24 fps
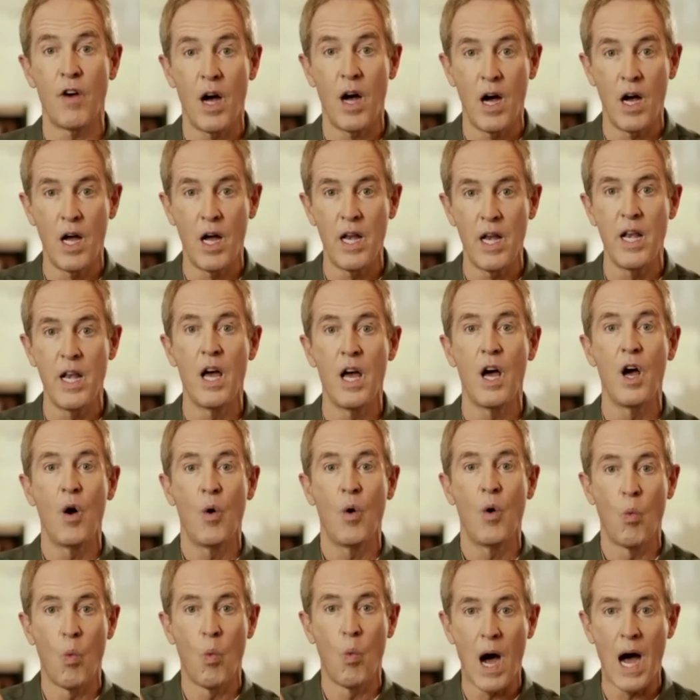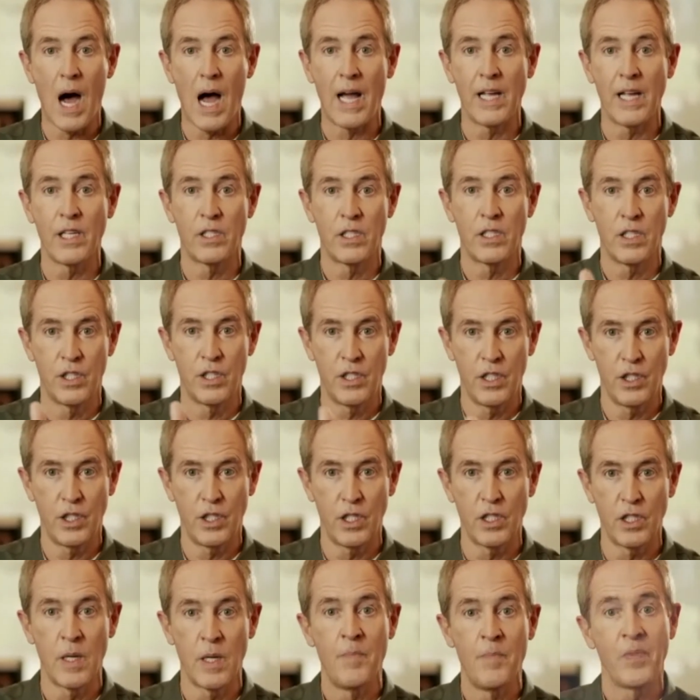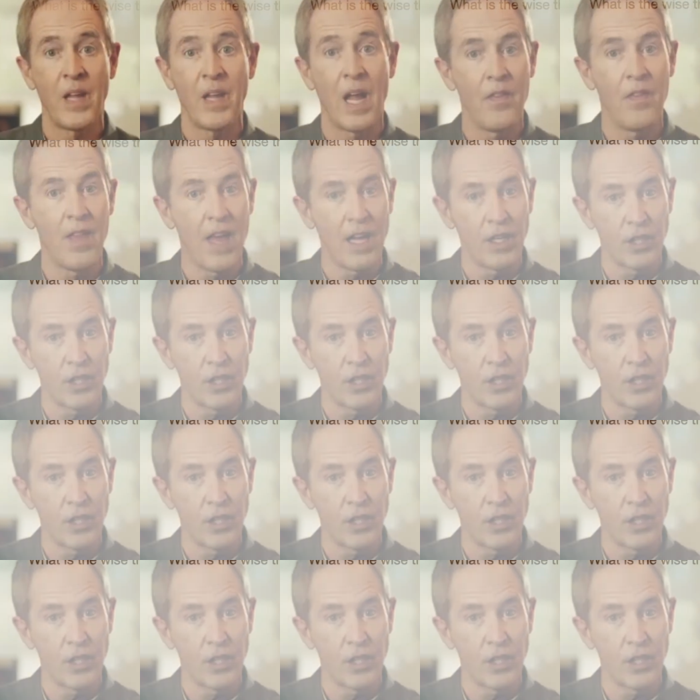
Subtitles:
unwise decisions. And that